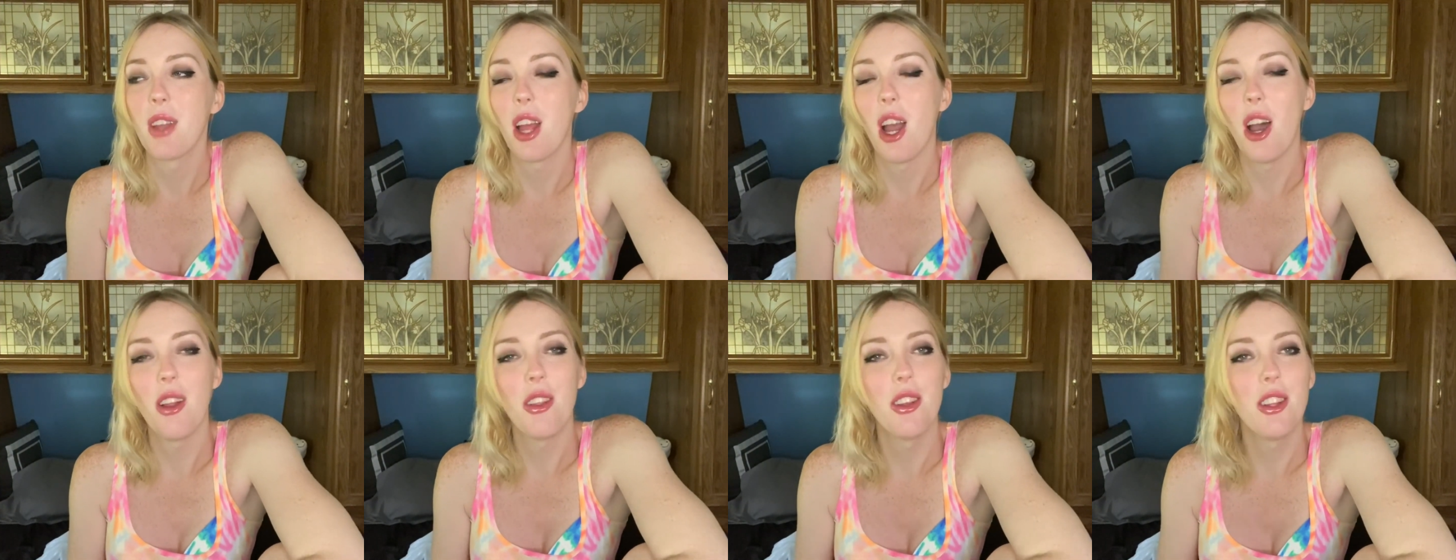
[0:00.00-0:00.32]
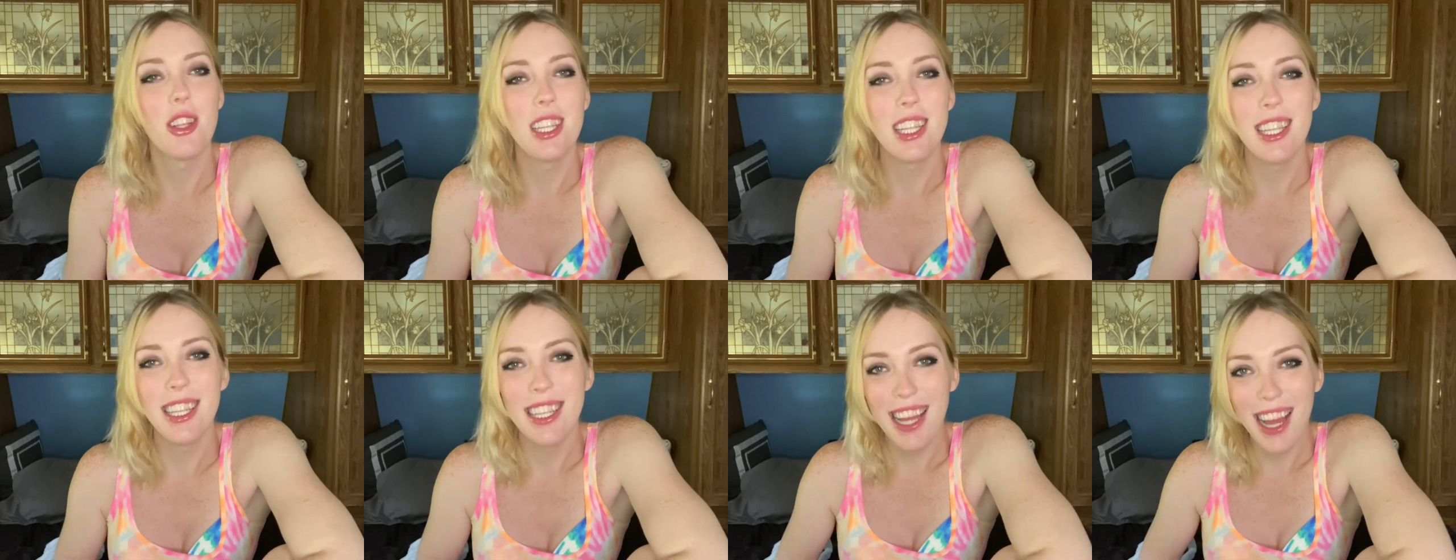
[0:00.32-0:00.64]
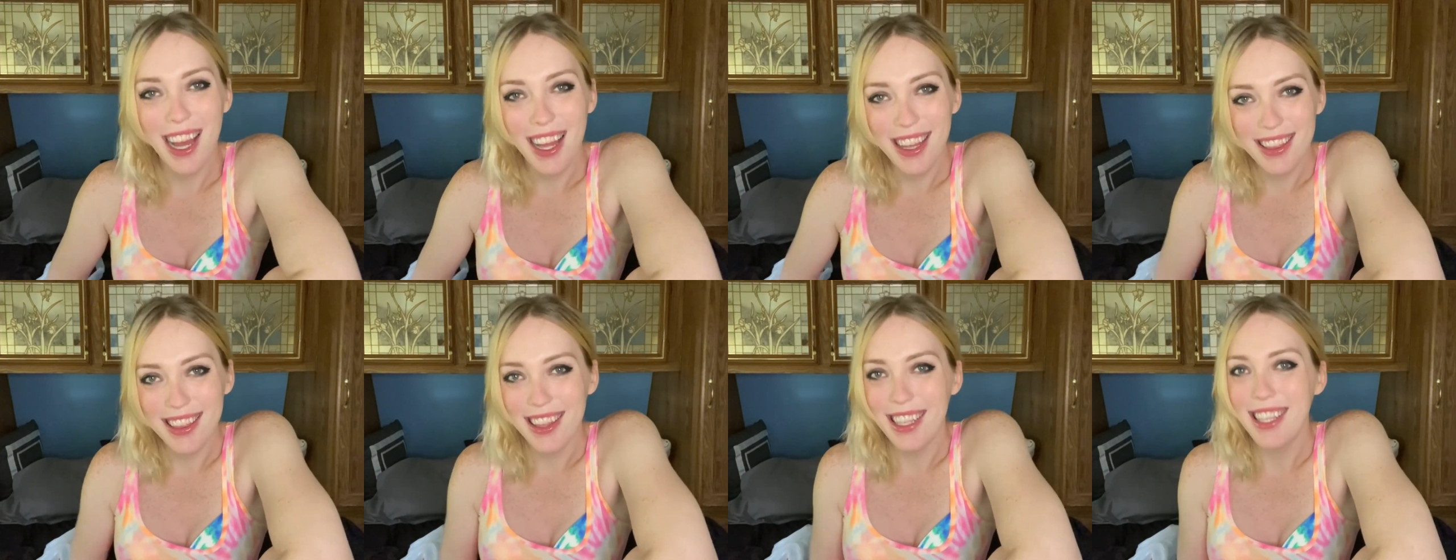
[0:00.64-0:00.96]
Other than
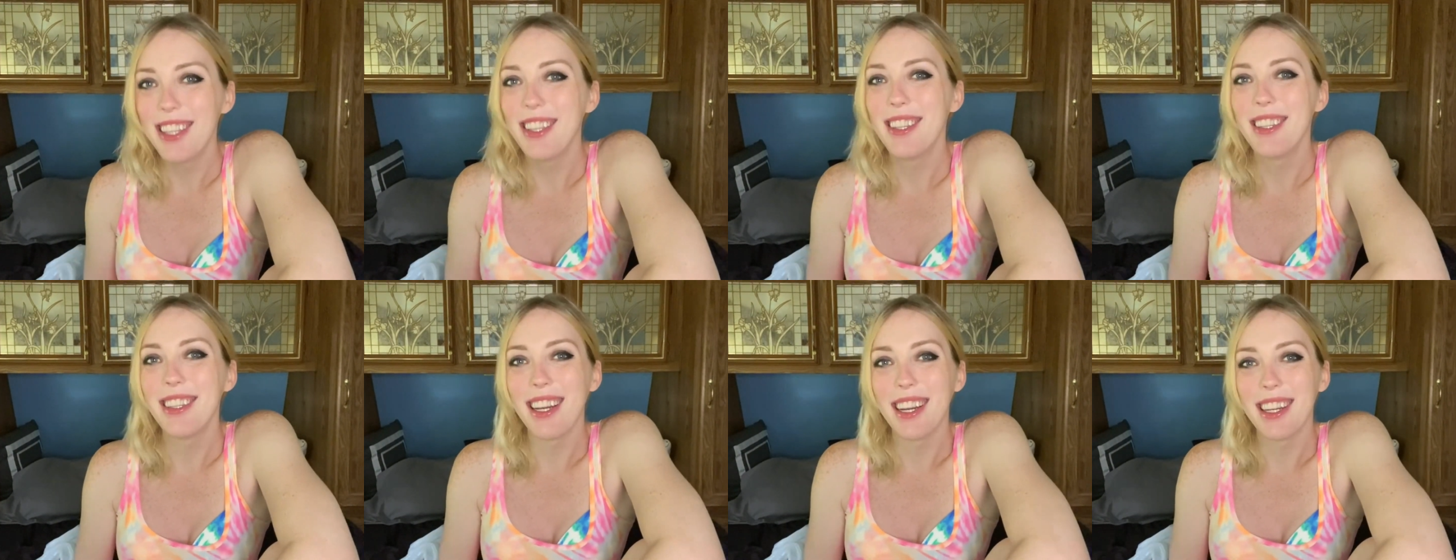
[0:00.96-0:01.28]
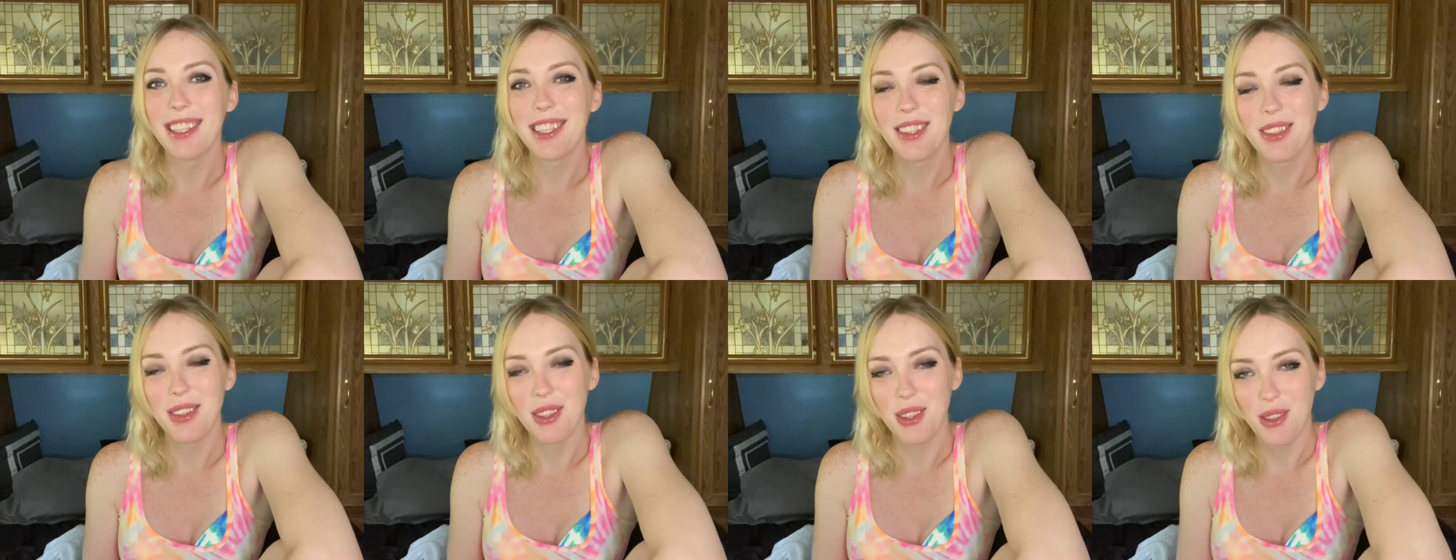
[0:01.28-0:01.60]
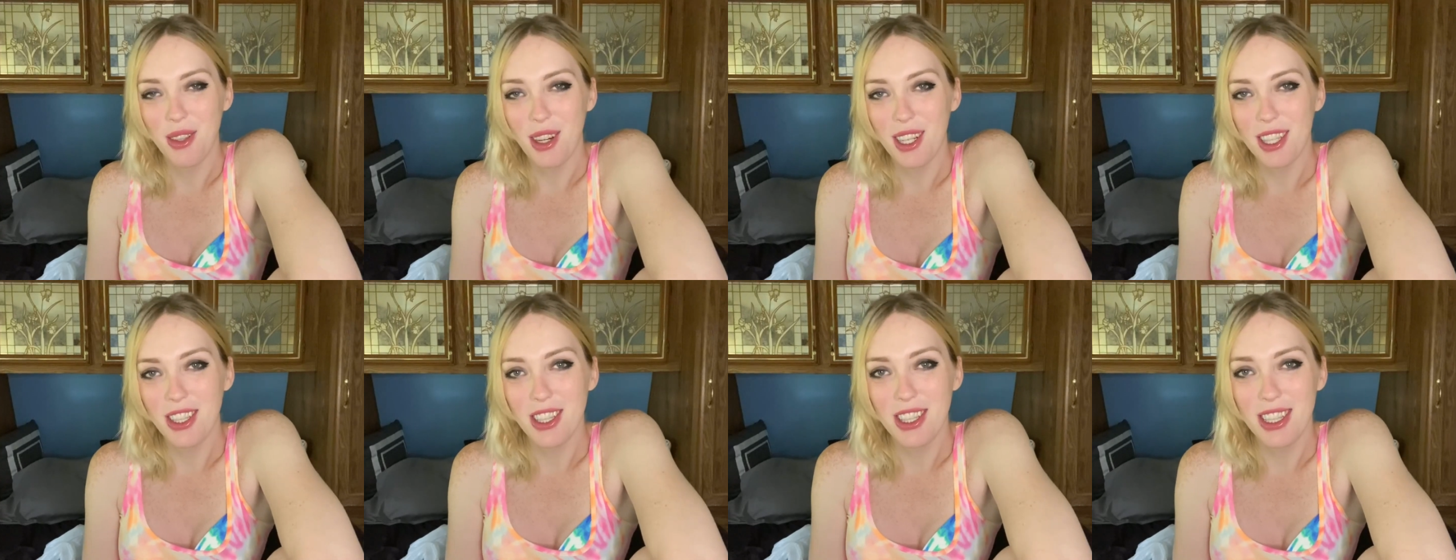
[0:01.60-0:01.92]
that, thank you guys for
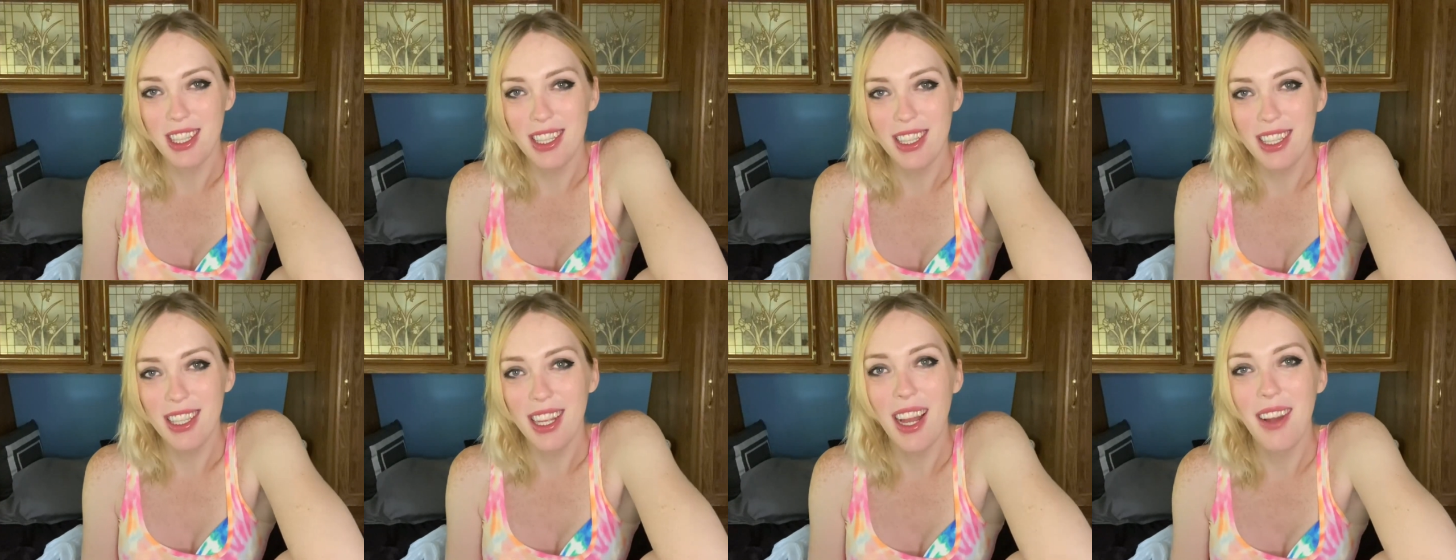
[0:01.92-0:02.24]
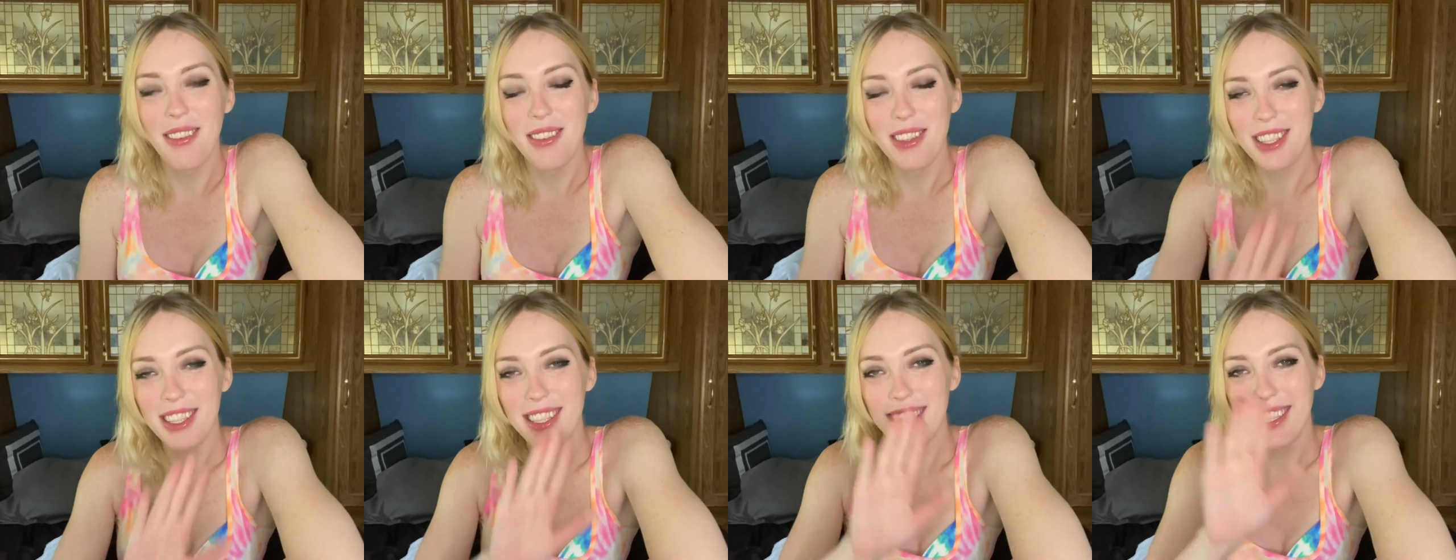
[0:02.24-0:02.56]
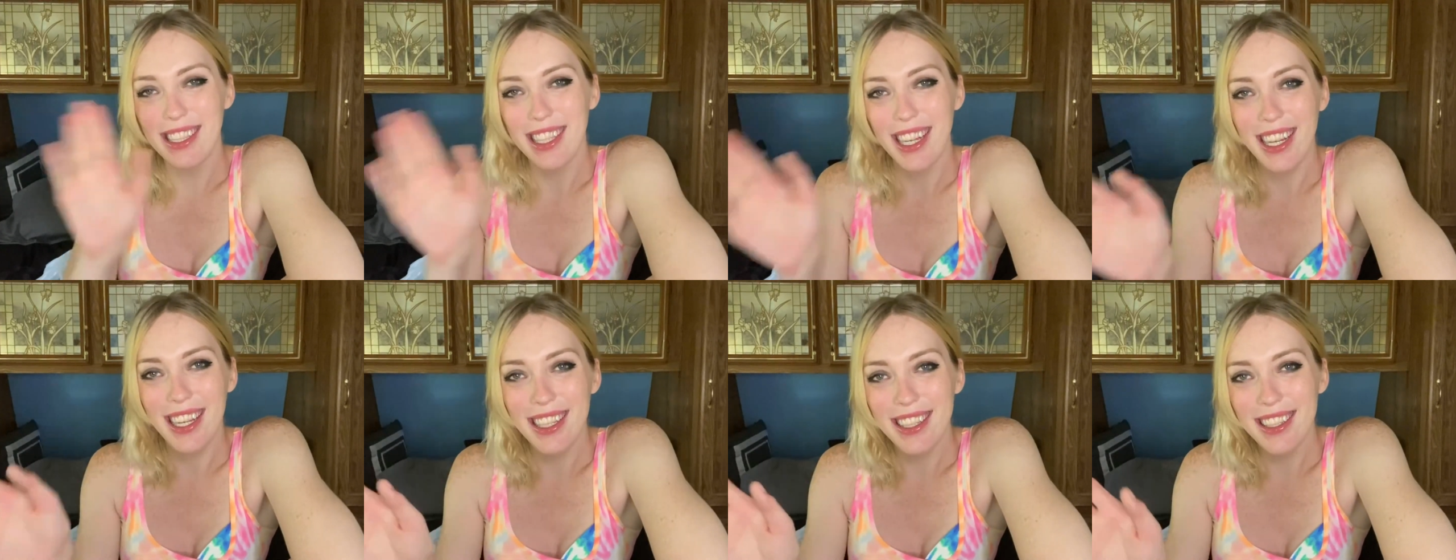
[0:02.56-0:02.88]
watching. Have a good
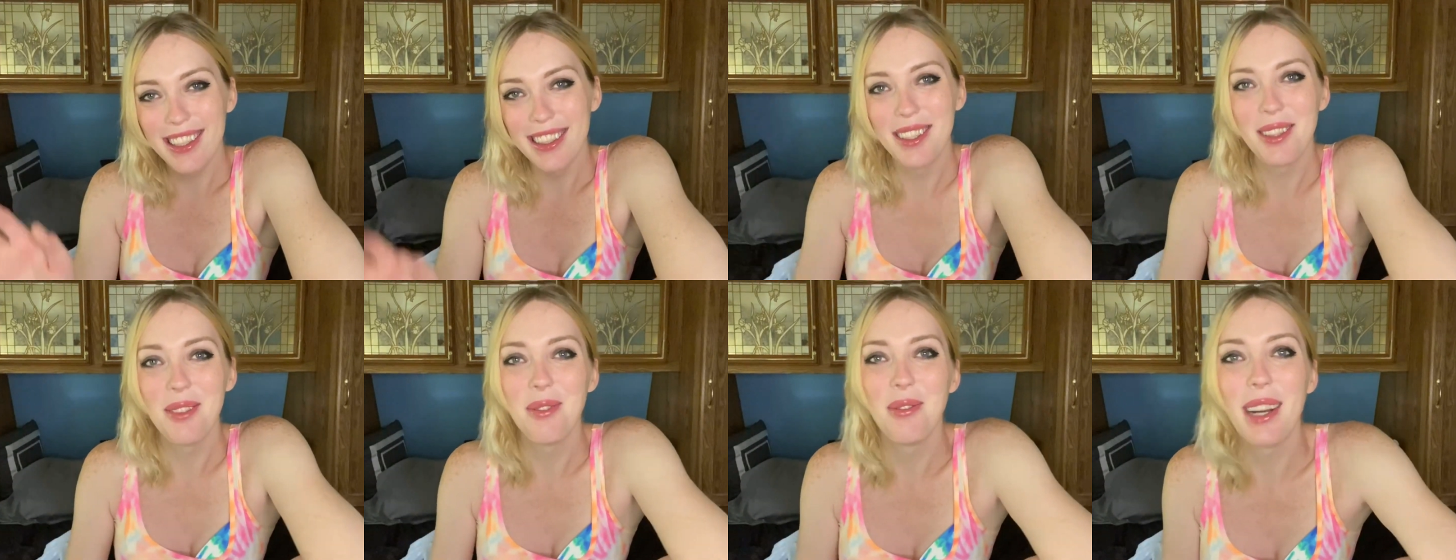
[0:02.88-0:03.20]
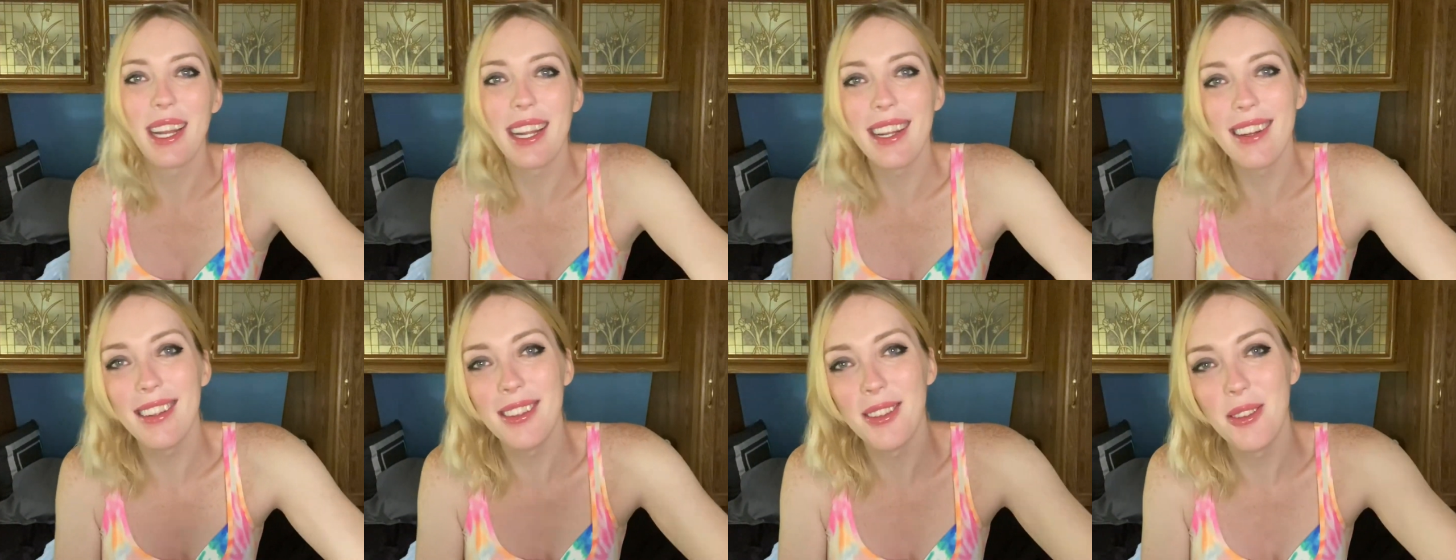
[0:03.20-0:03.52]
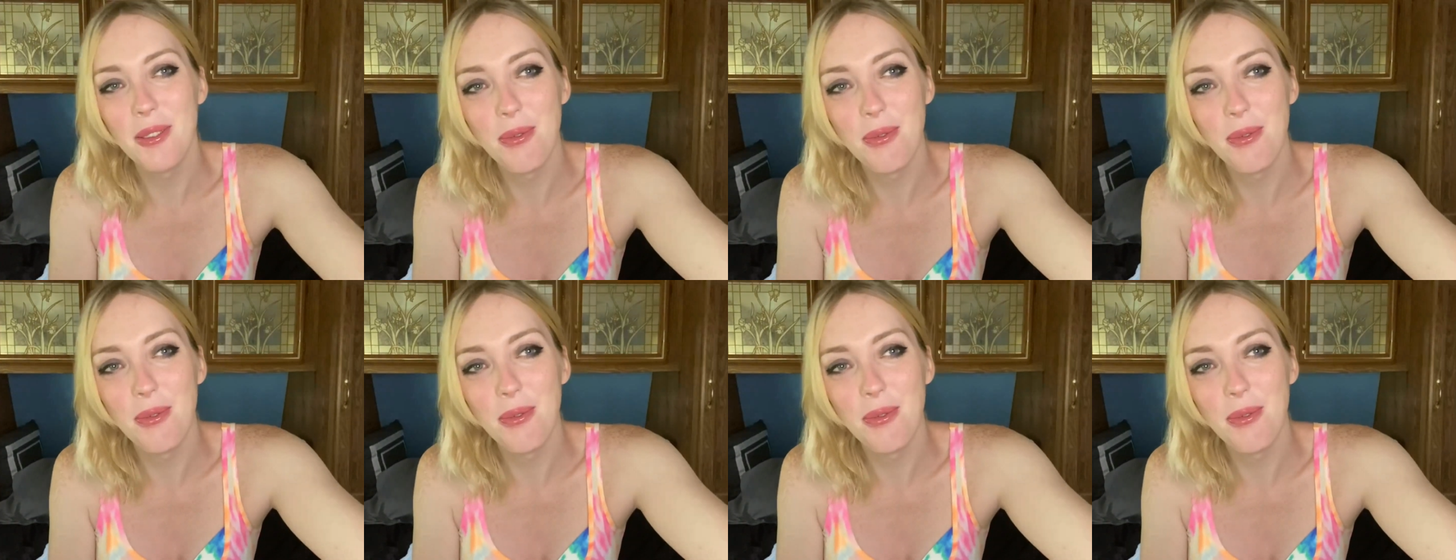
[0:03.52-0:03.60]
day. Bye.